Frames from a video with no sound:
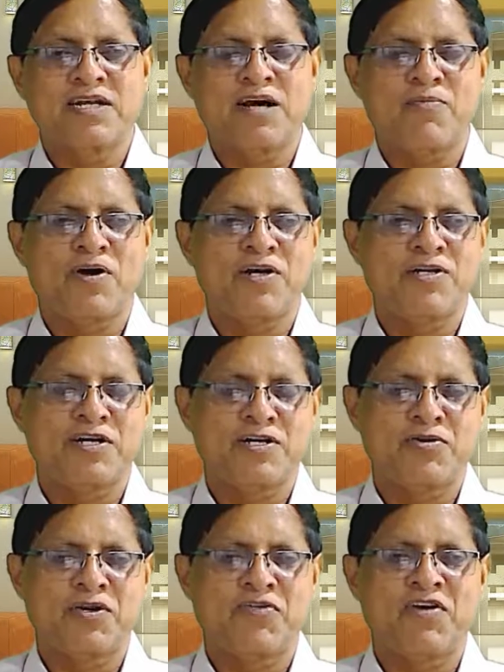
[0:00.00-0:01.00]
appointed
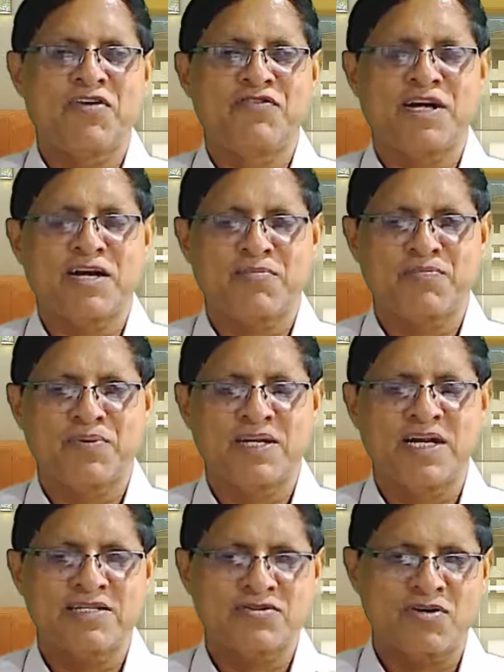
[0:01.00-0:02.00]
to revive the company
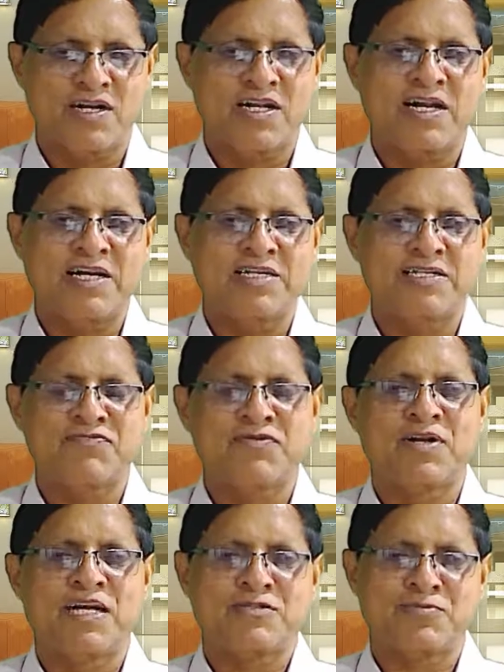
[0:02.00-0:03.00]
has got a rightful
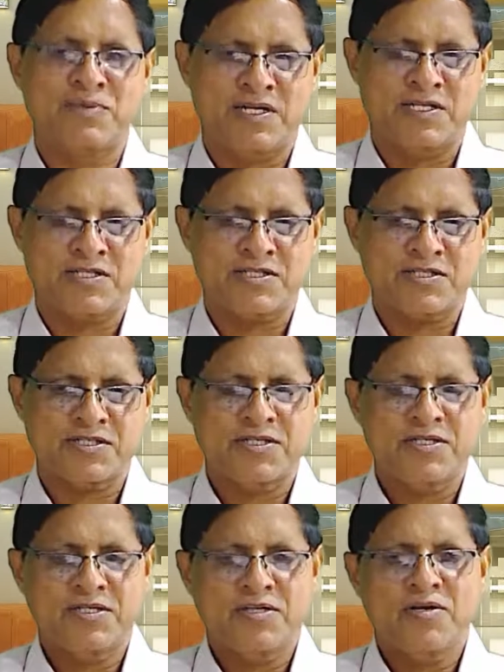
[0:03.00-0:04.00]
experience.
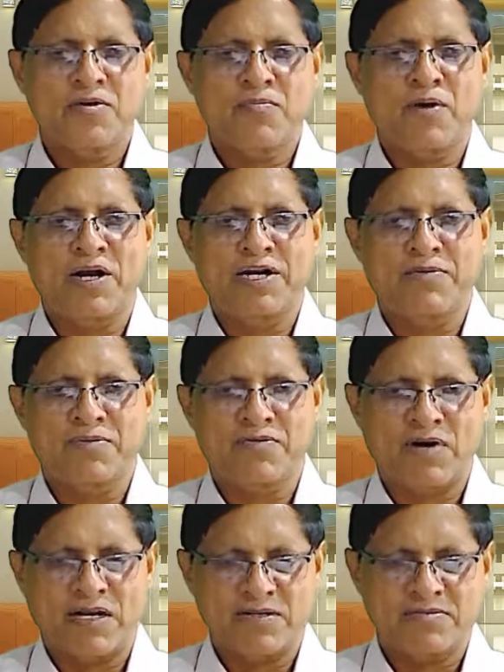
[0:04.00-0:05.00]
Point number
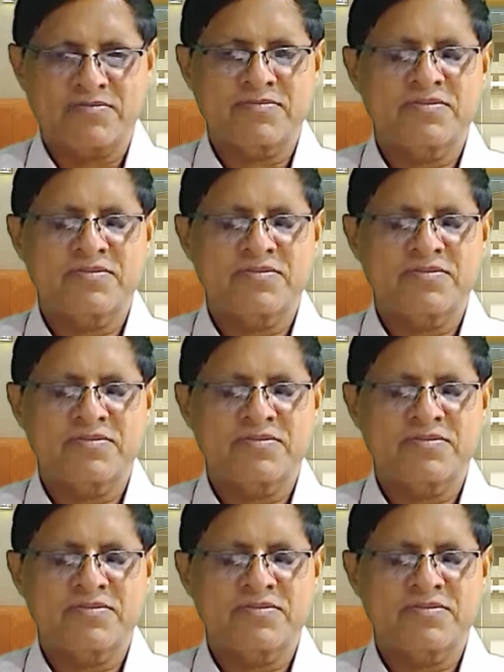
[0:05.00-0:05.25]
one.